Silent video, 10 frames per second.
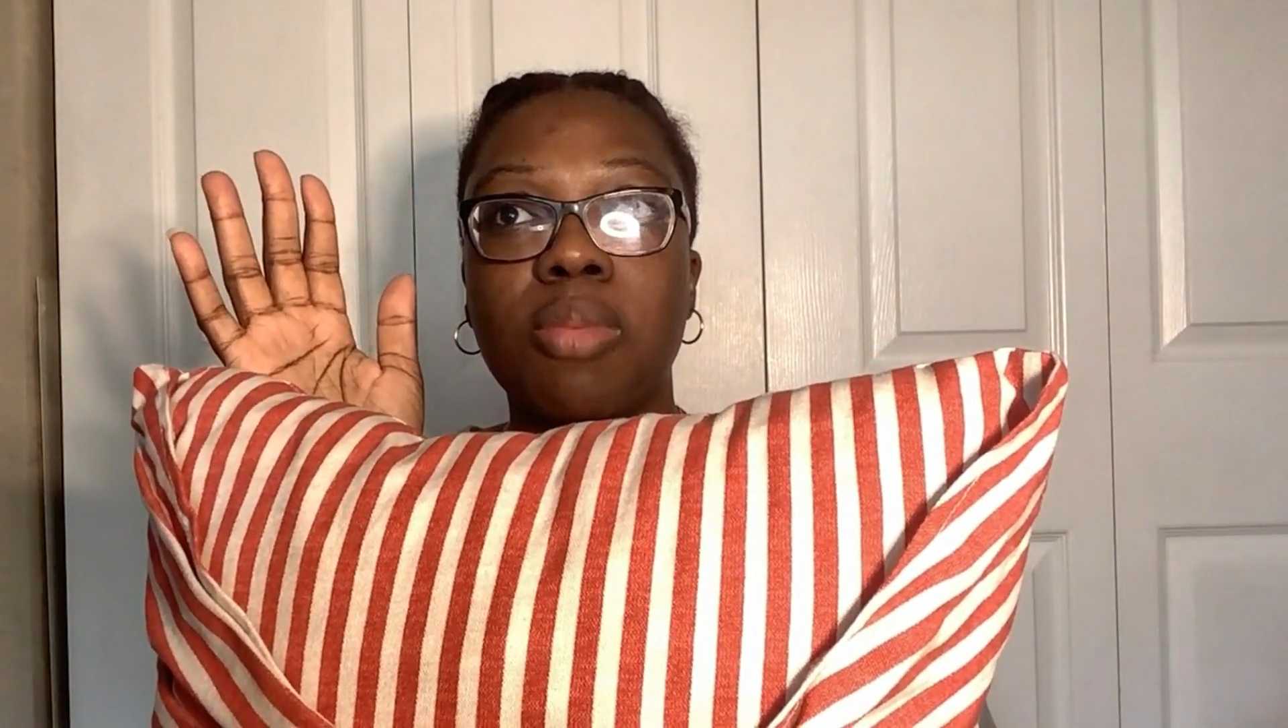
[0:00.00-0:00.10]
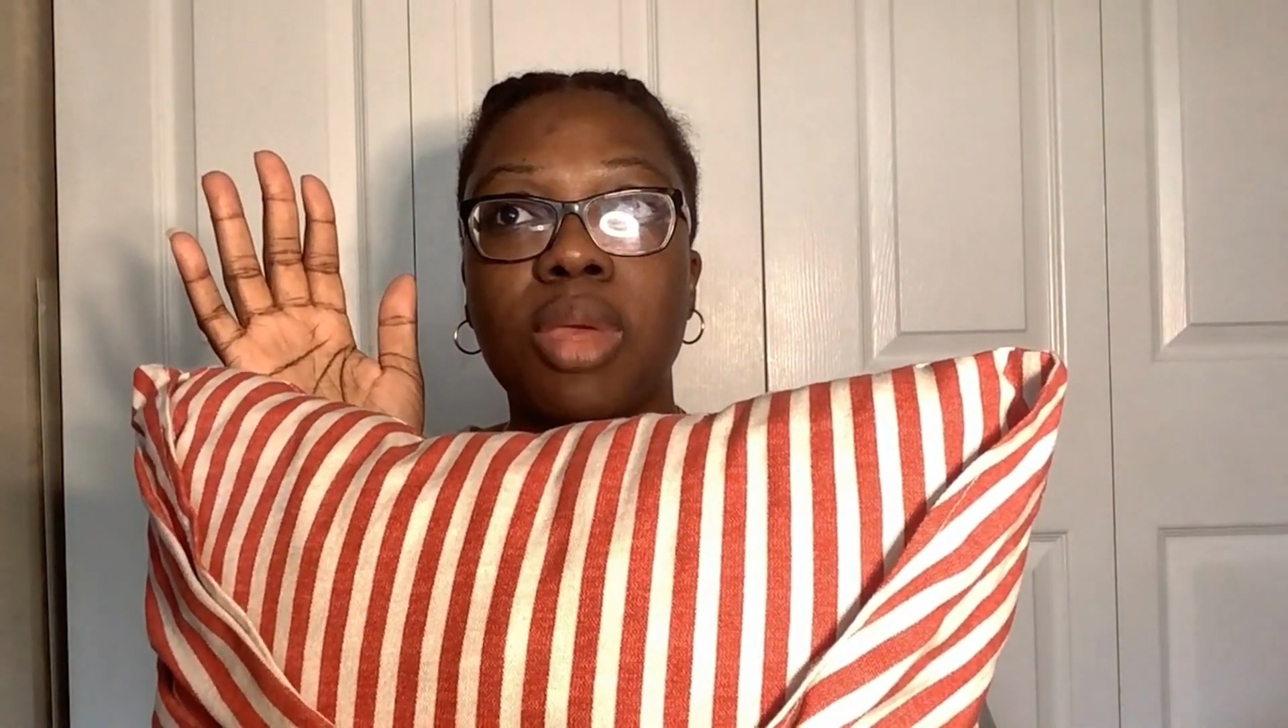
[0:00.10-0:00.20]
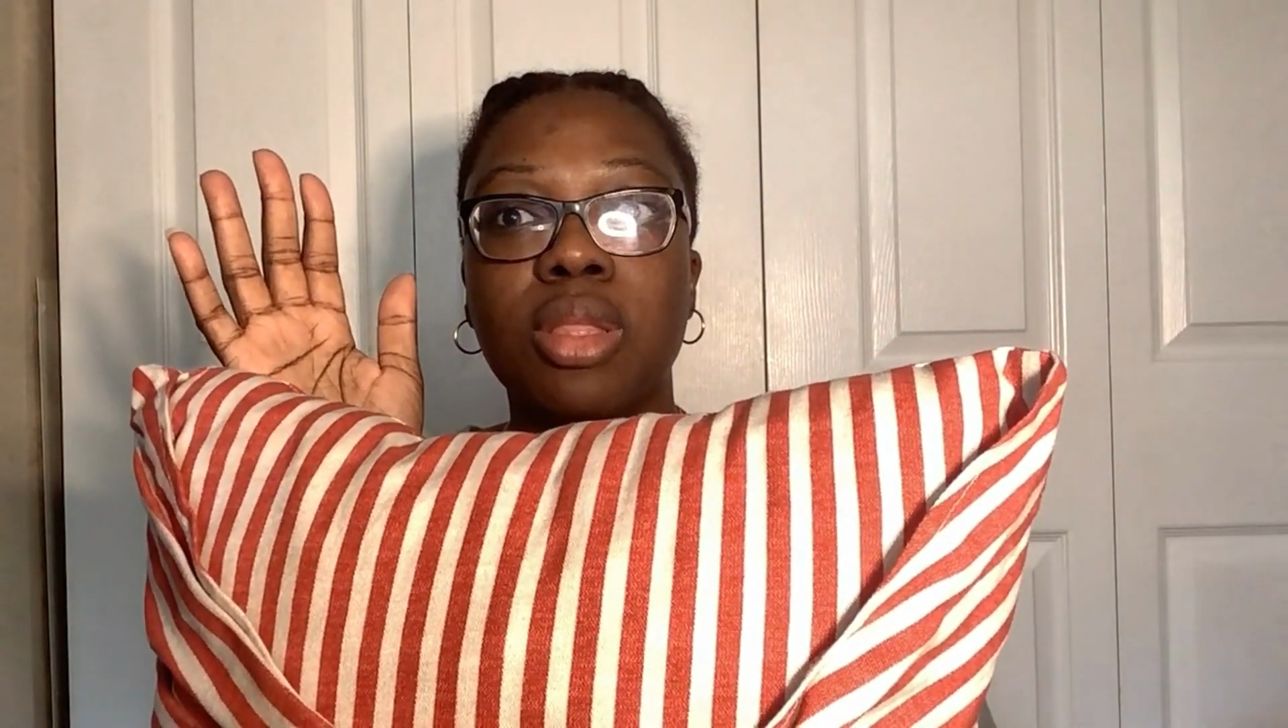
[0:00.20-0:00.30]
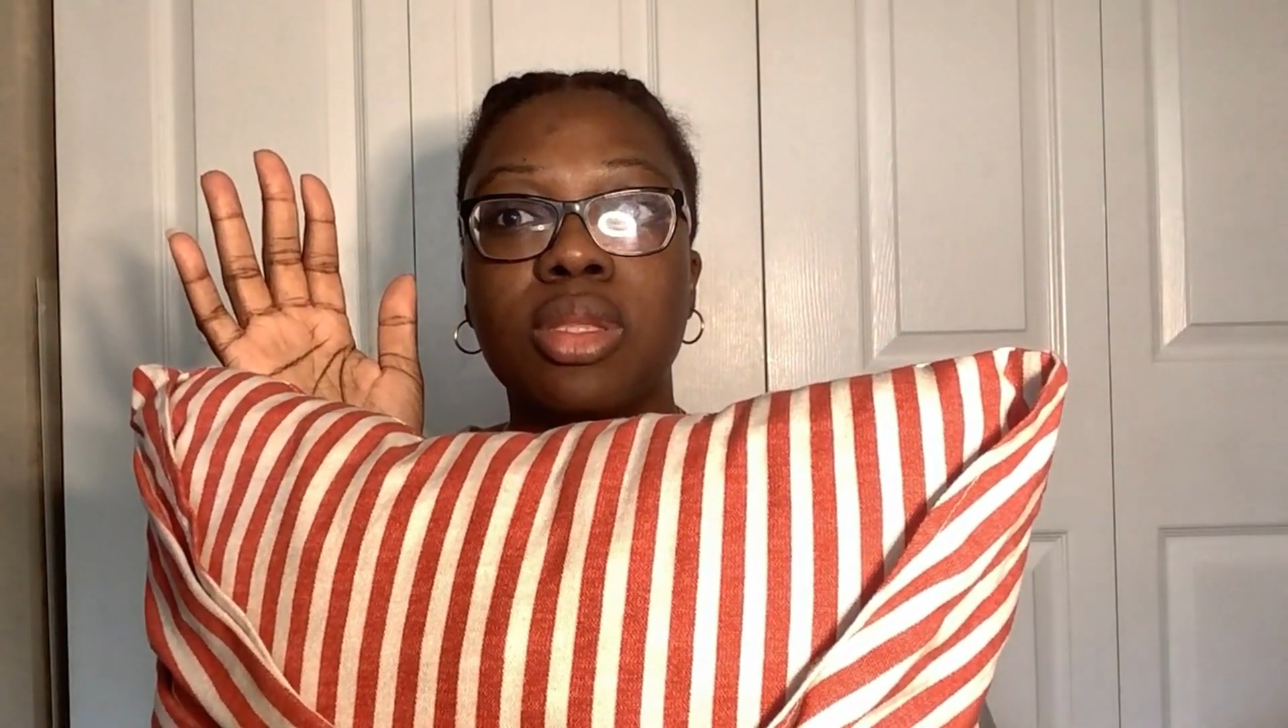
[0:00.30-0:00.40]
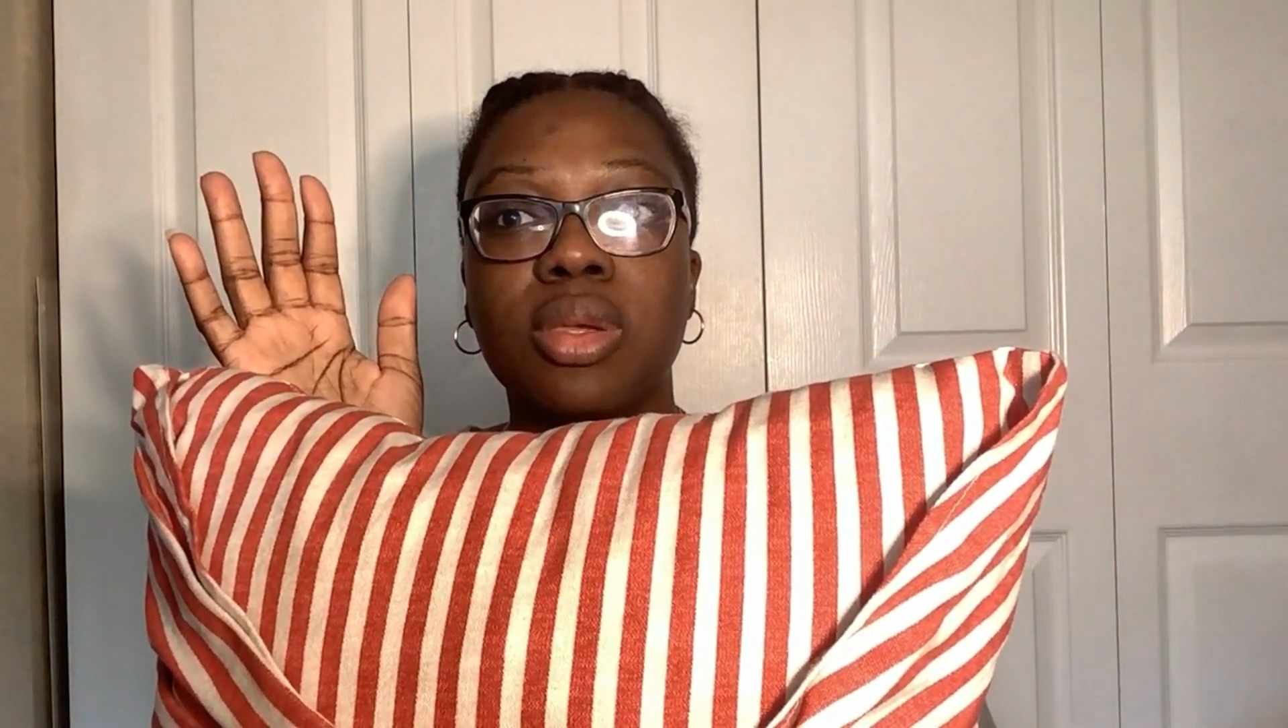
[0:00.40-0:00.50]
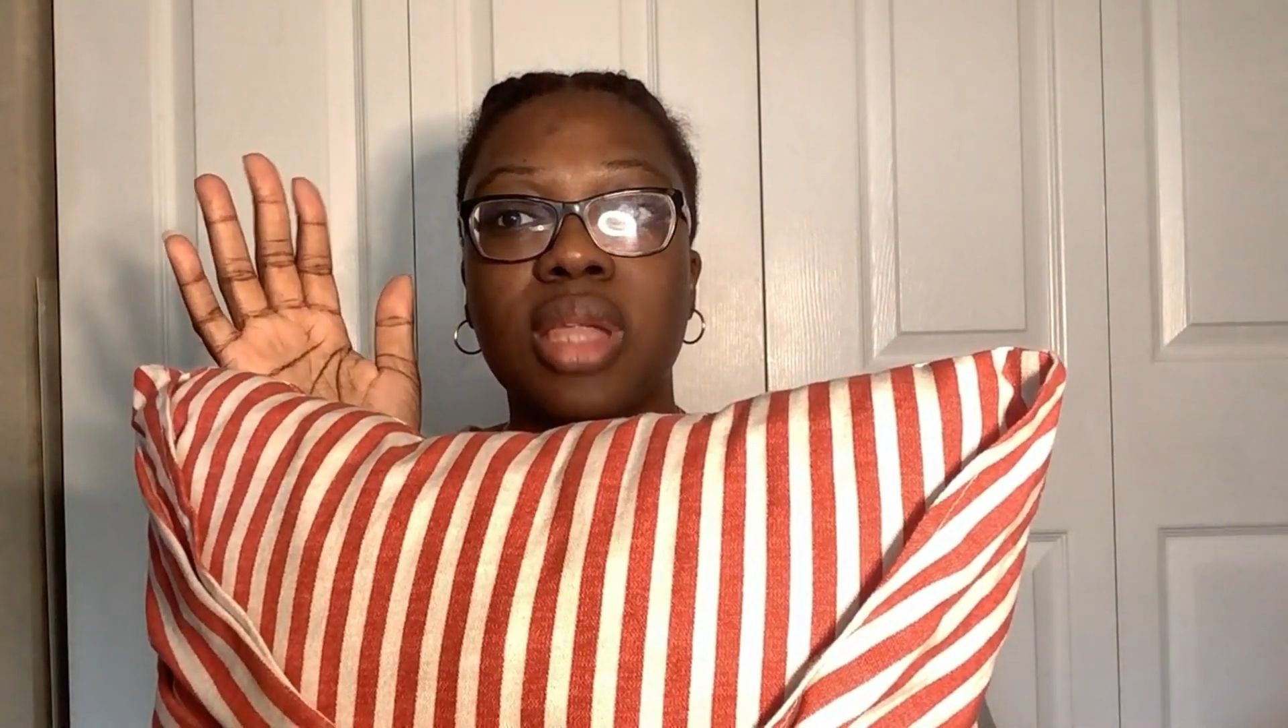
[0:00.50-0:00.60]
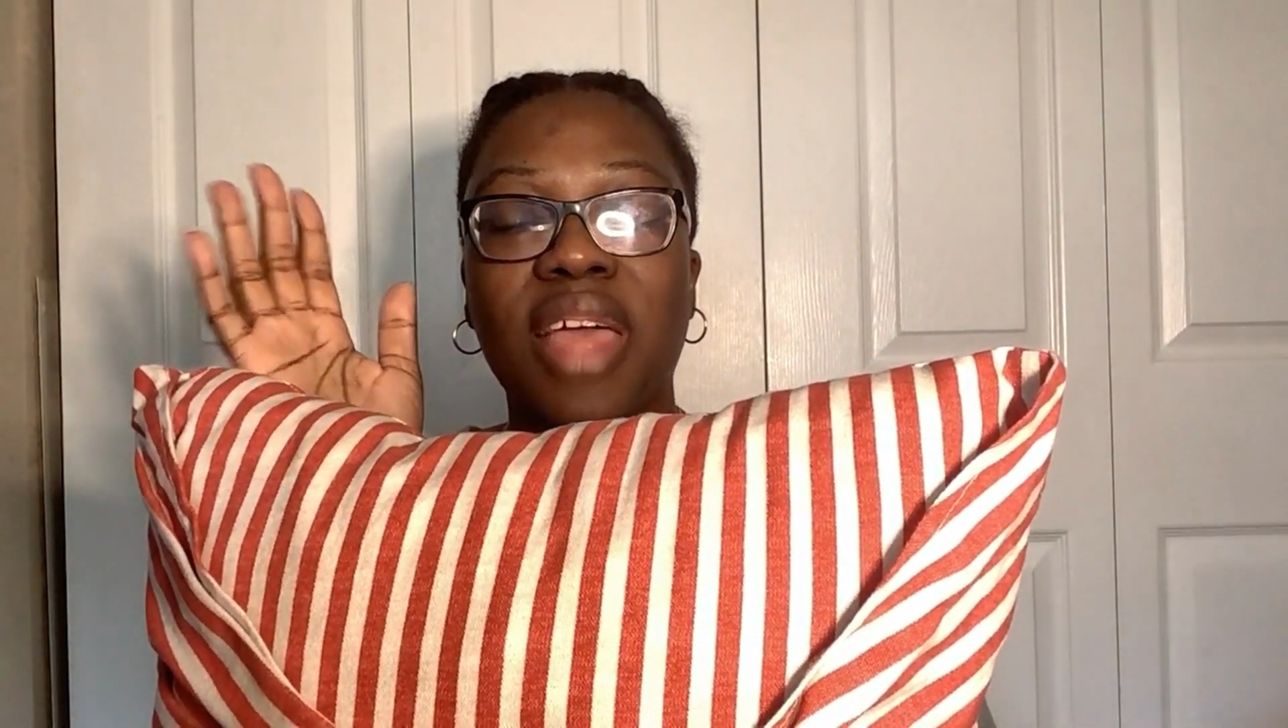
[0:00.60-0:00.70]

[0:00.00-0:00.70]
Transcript: insert.